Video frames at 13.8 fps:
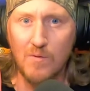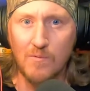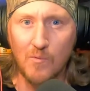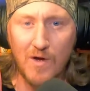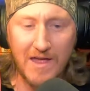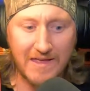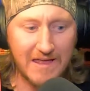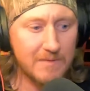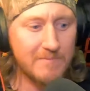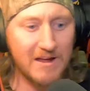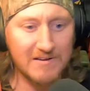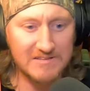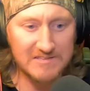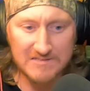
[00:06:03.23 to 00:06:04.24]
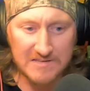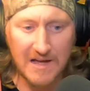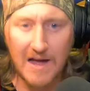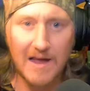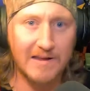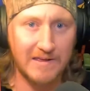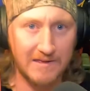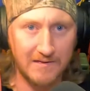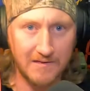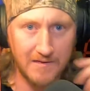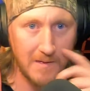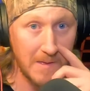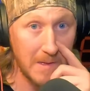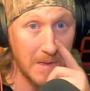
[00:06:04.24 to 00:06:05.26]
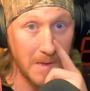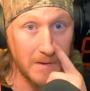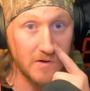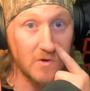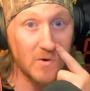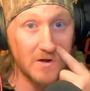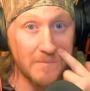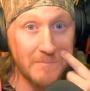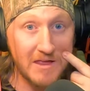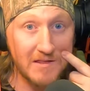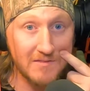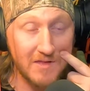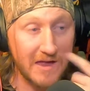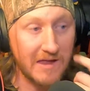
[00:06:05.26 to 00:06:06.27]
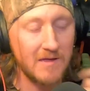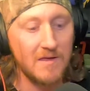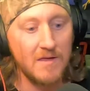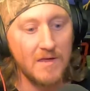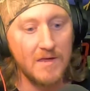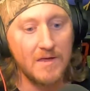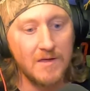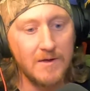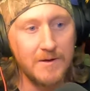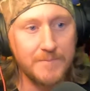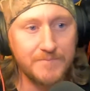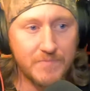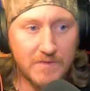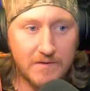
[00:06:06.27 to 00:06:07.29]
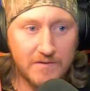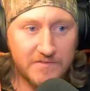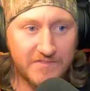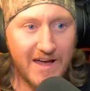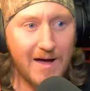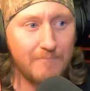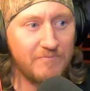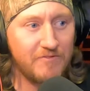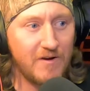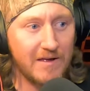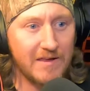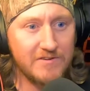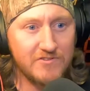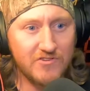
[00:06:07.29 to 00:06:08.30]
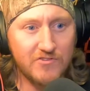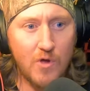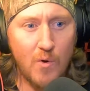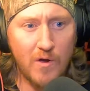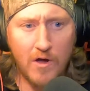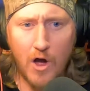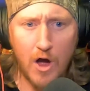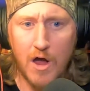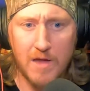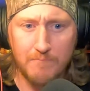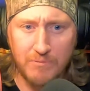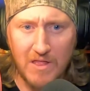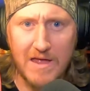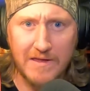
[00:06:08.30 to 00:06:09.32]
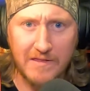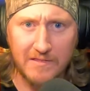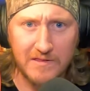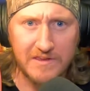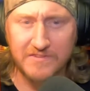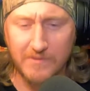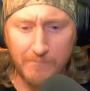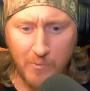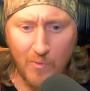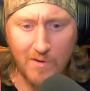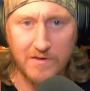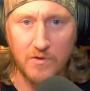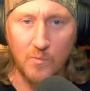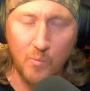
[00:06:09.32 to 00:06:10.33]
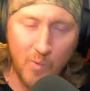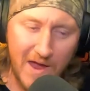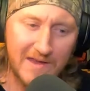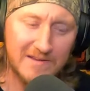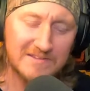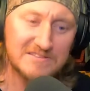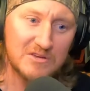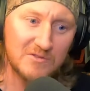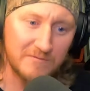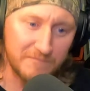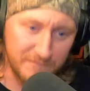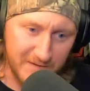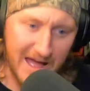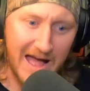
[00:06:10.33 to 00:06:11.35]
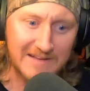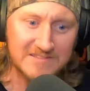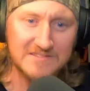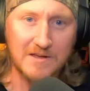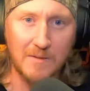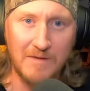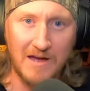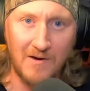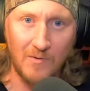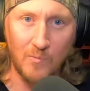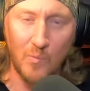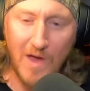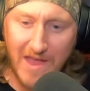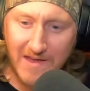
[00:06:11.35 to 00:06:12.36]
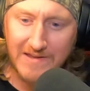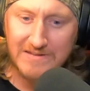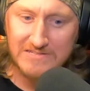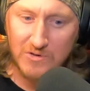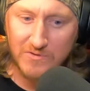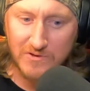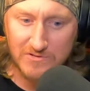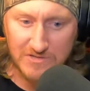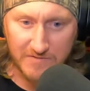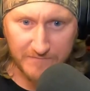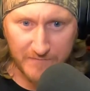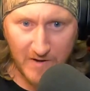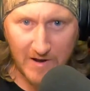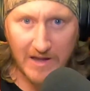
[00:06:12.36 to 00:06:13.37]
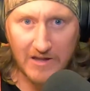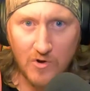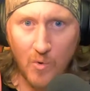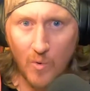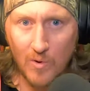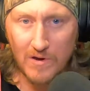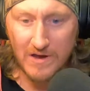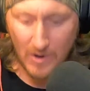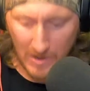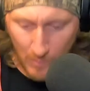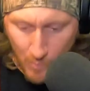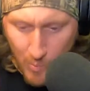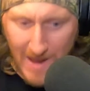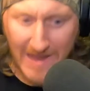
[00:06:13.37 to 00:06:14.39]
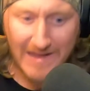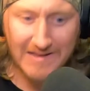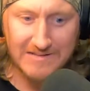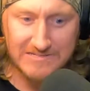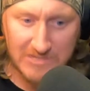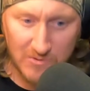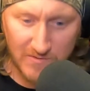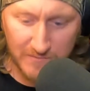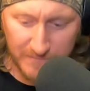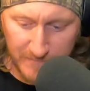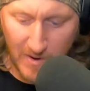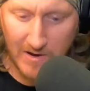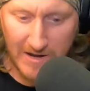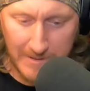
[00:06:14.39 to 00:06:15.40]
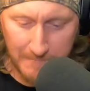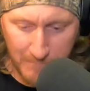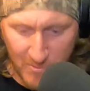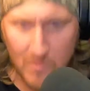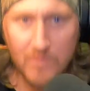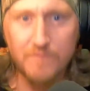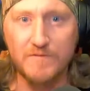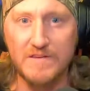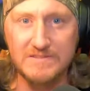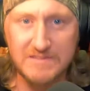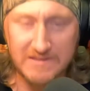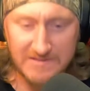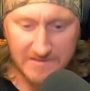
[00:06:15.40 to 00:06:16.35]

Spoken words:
them away. Get them out of society. You know what I mean? Like, stop fucking just going, all right, blanketly support you. Wait until the facts come out. Wait until there's a fucking court hearing. Wait until fucking proof is,